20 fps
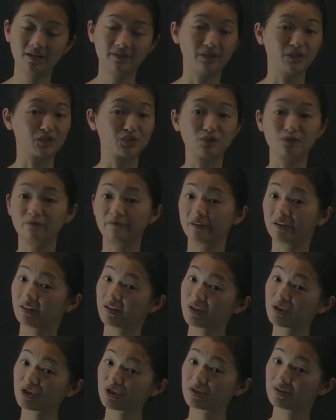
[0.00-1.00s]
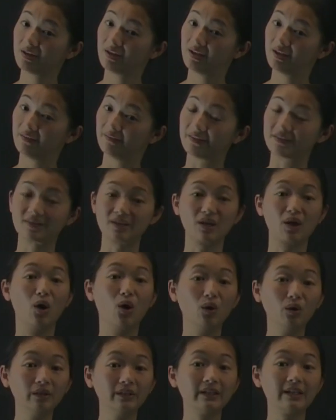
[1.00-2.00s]
There's no free lunch. This thing
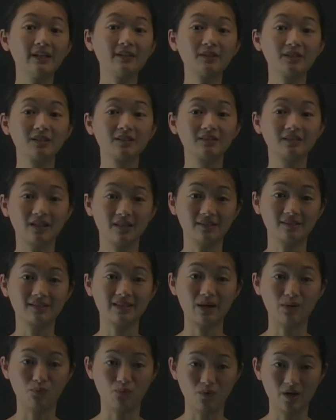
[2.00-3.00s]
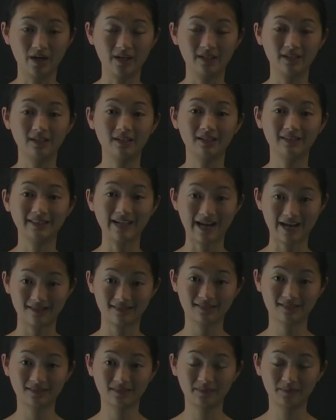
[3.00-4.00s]
only does that one
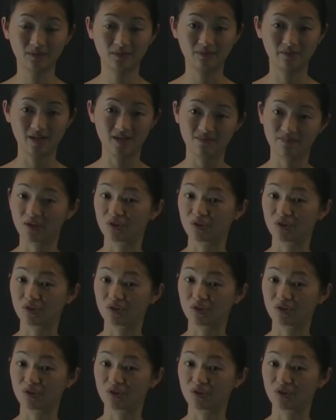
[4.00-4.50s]
task, right?